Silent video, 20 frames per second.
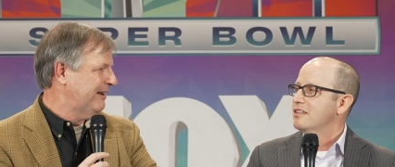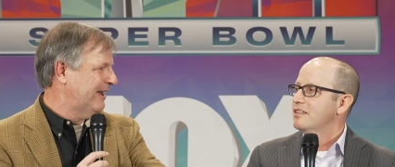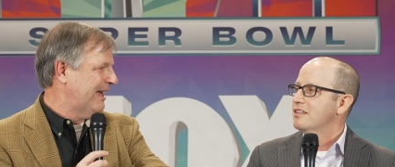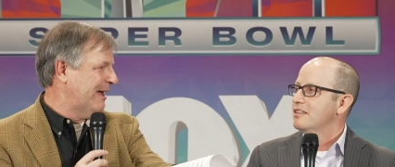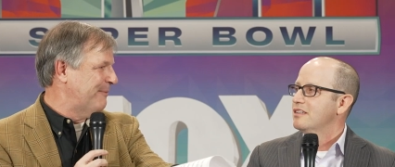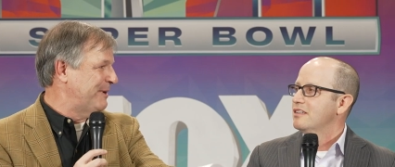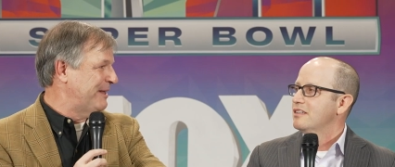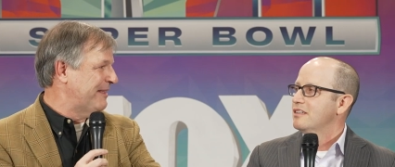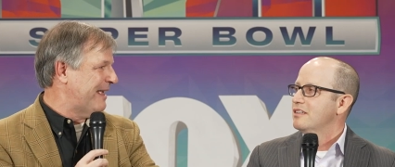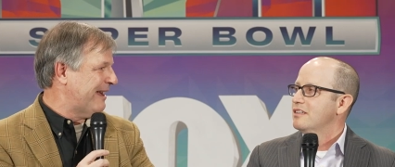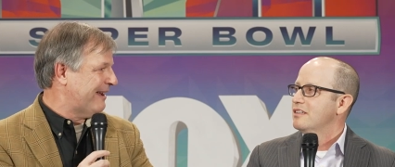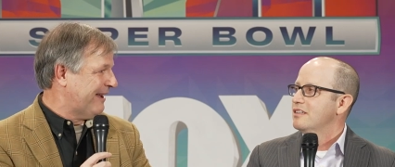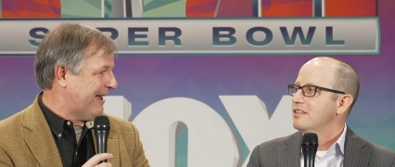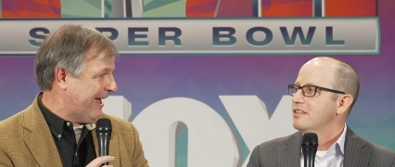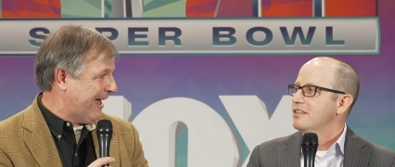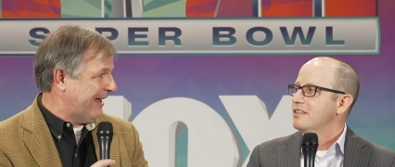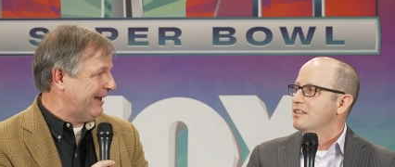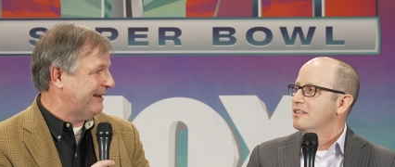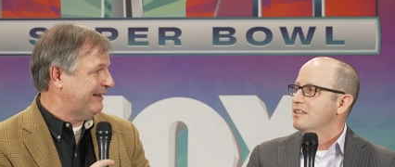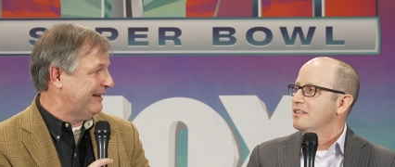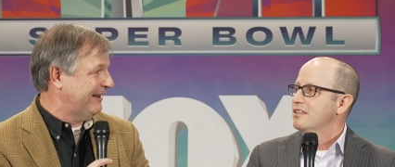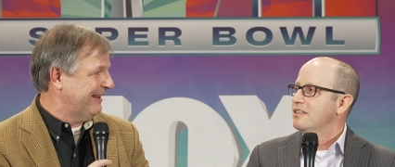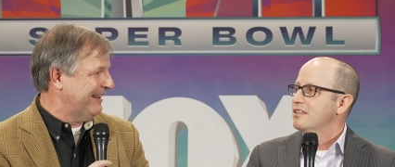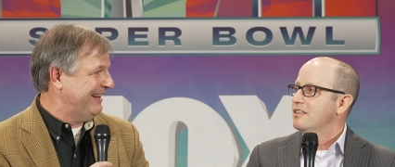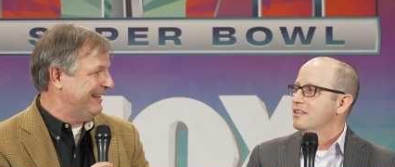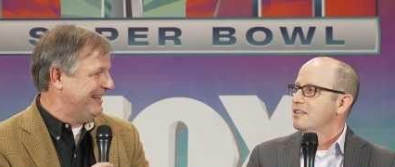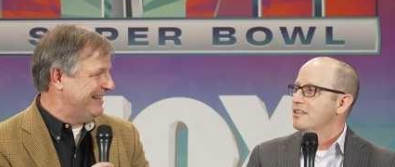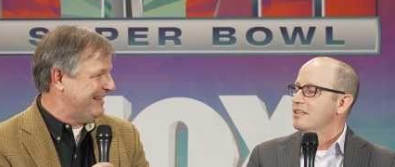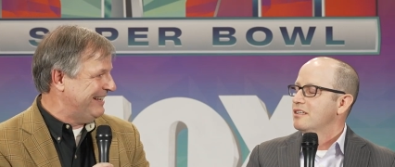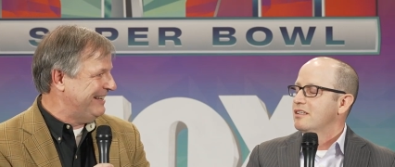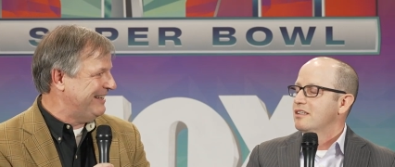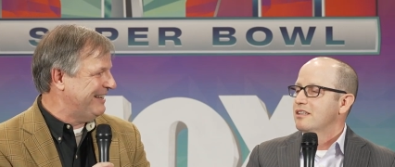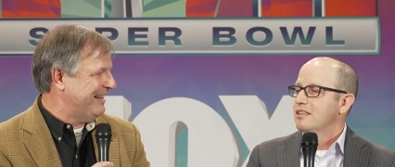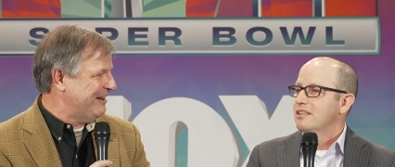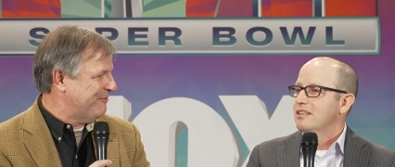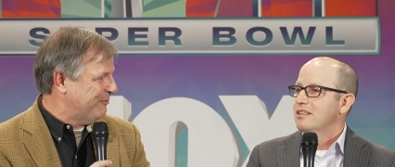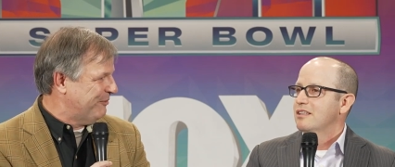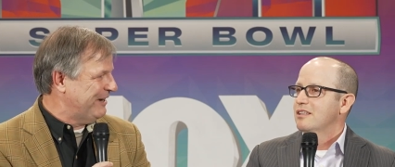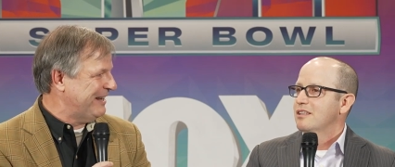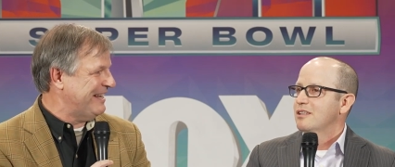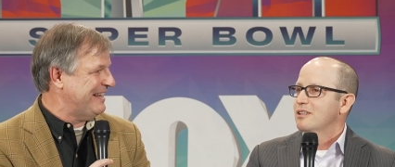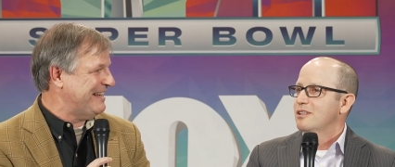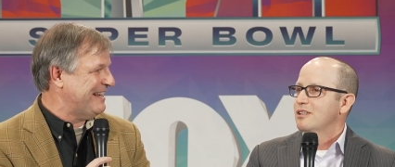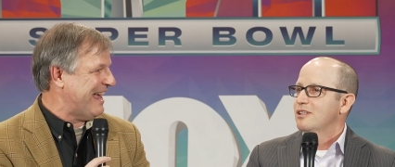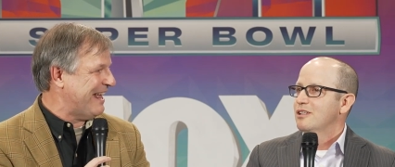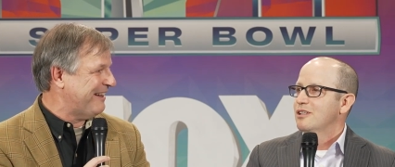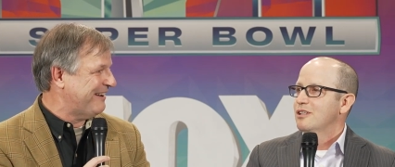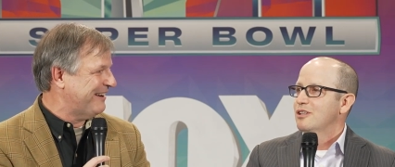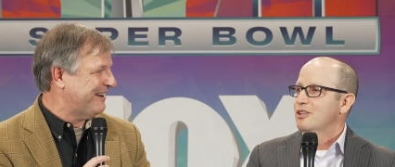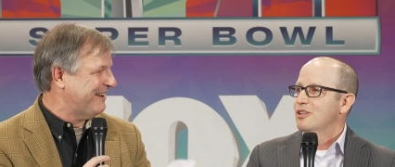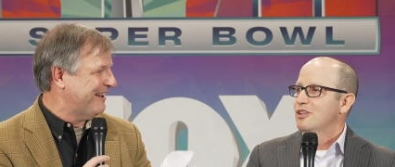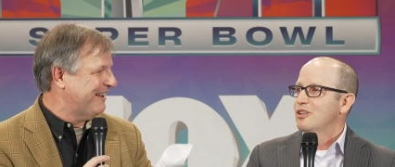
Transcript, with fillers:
Speaker 1: I mean, that guy, eh, he, he, he got.